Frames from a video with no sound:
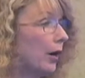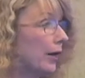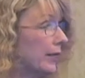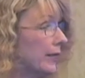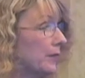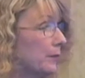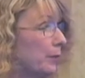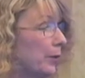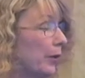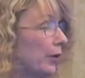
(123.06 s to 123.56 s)

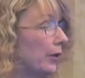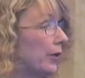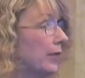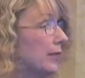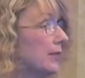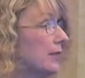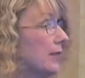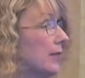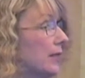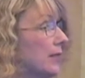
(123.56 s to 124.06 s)

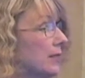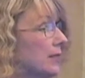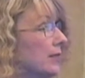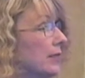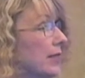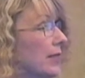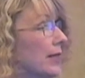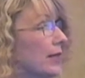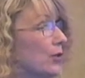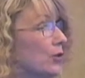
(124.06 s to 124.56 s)
experience is
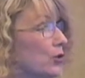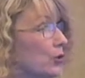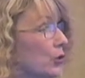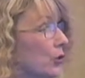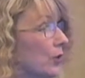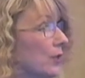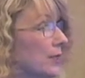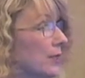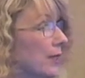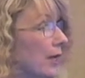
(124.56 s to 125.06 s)
that
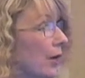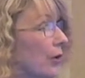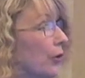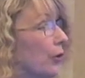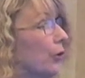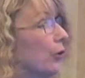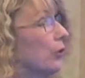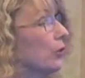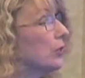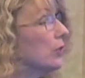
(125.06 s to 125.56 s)
insurance
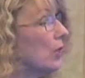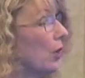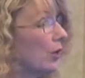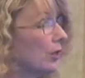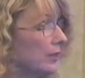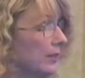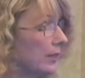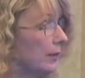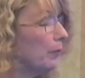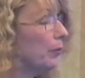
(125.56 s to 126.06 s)
carriers
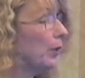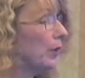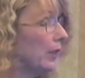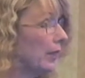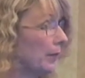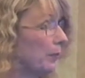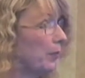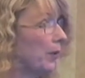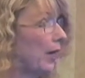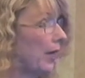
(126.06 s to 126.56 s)
are
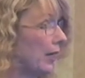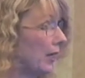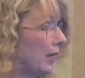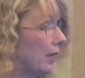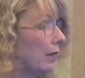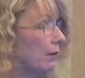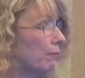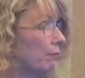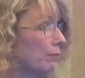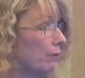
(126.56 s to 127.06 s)
typically
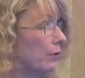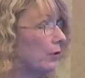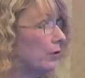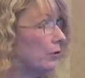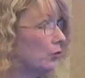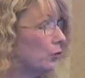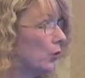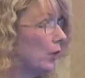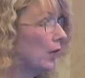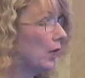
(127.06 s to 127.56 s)
paying for the
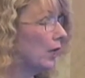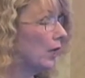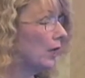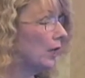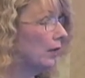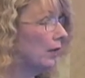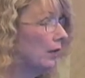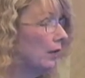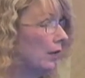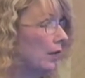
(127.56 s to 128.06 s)

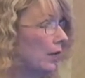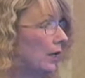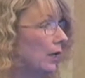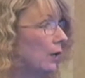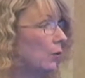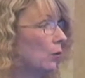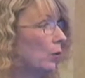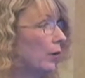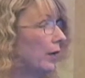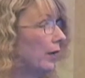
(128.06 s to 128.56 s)
drug.
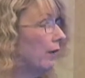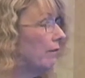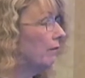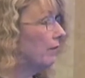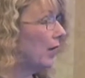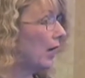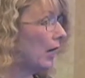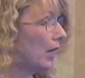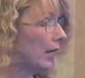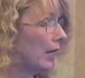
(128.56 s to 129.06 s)
We have
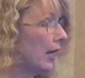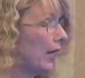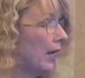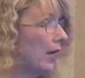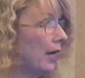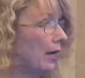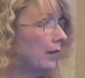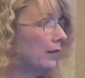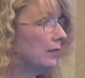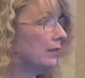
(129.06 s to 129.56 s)
not
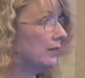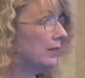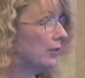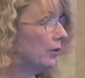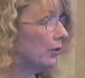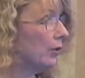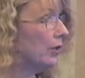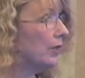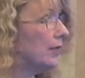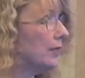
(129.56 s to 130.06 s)
had
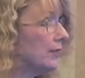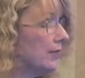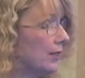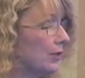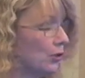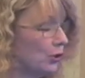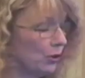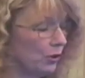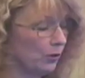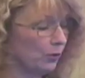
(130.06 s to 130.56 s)
serious
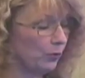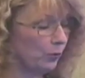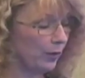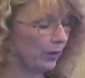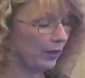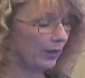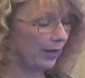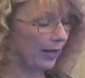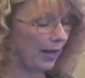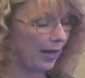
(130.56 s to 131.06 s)
issues
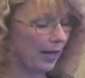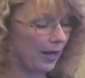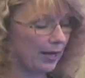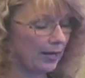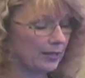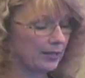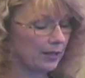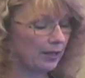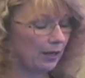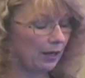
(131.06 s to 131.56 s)
with
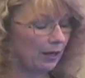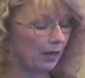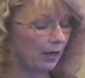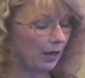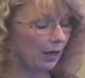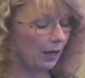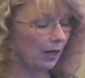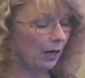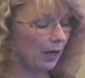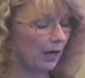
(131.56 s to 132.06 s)
that.
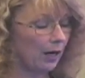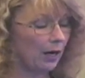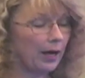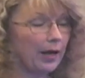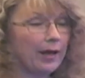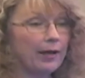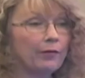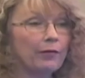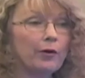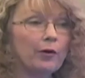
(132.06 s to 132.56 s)

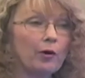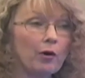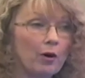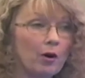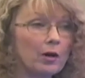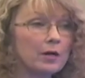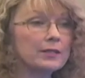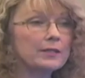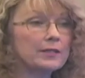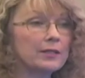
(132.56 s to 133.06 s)
And there
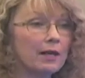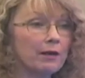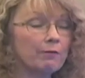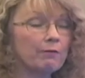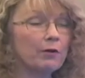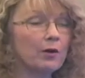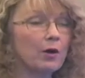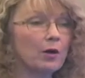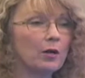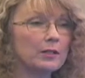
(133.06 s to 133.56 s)
are
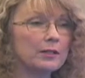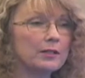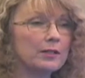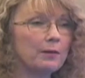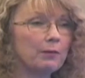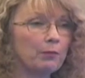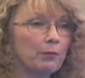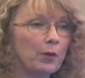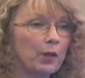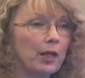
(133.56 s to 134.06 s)
safeguards
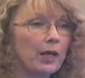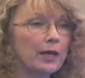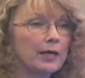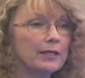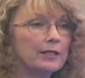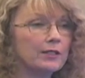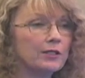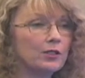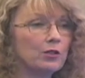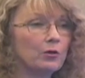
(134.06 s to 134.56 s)
in
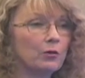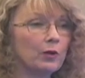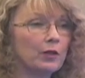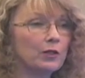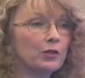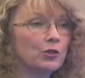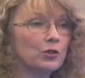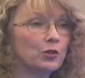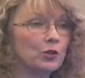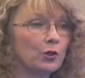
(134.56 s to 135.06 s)
place to
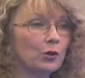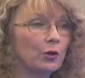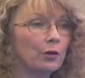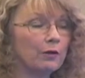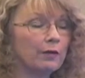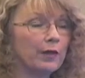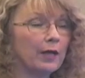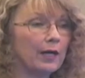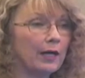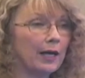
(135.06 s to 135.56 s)

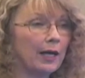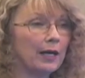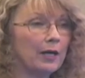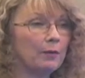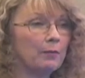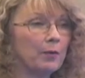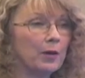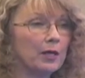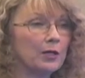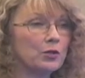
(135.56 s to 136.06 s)
ensure that
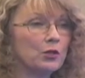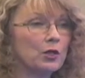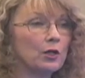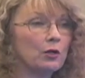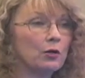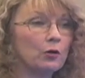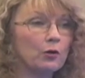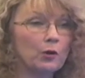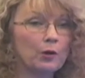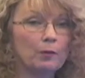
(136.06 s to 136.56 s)
any
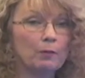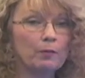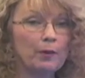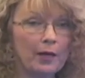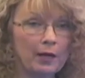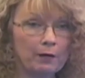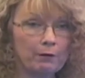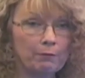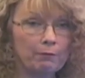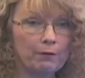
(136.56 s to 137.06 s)
patient who could
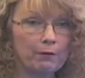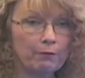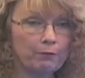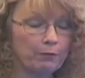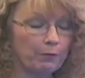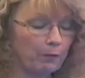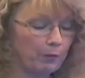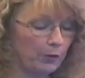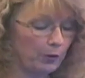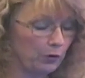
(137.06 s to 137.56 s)
benefit
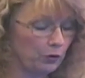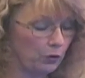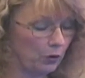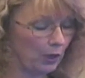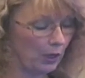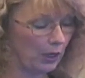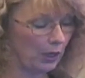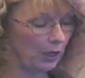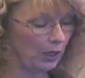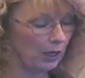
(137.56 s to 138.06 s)
from the
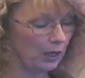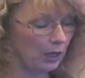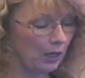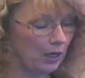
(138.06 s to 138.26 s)
drug